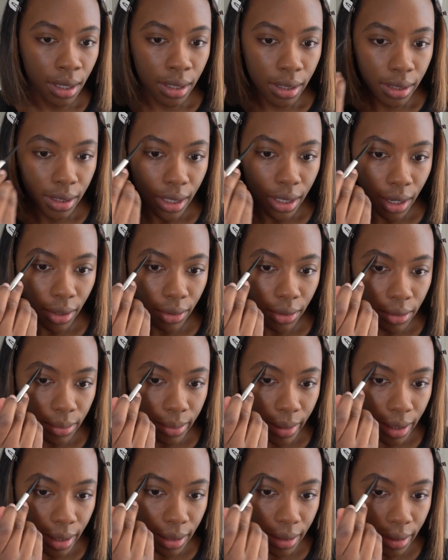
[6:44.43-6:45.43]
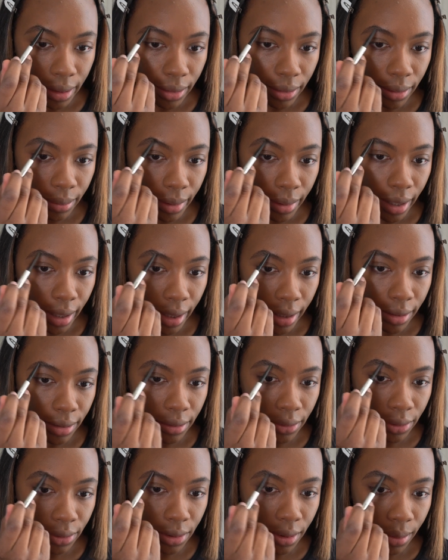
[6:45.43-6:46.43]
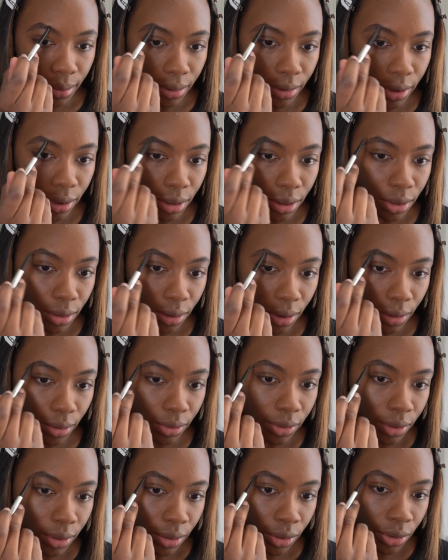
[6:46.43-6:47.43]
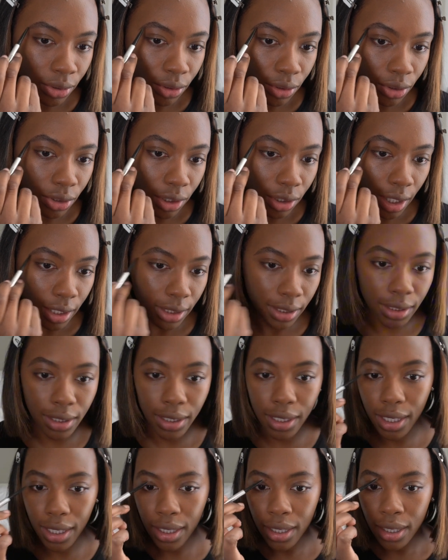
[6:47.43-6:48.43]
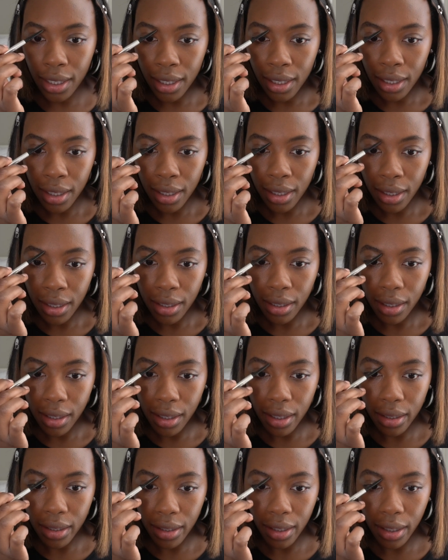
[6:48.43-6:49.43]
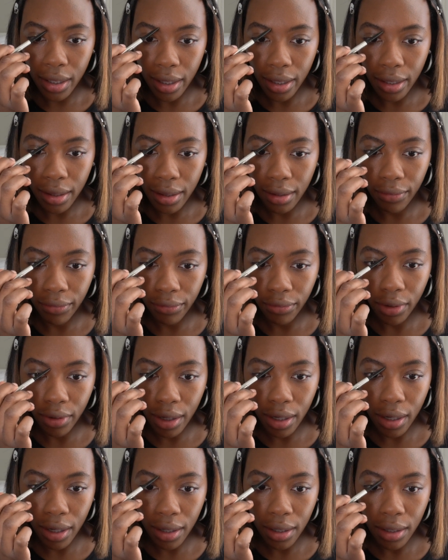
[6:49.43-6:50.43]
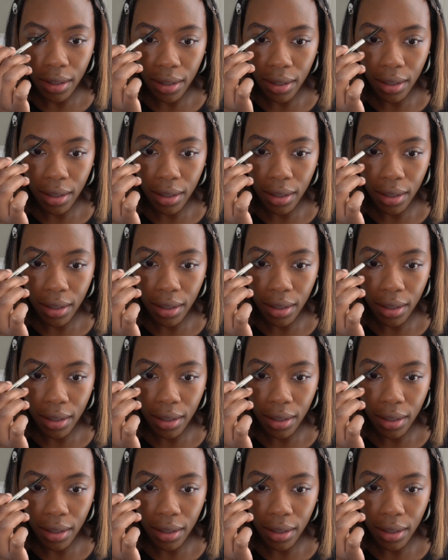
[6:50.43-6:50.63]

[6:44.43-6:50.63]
Then I'll go back a little bit and do some brush strokes gently, and then hit the front.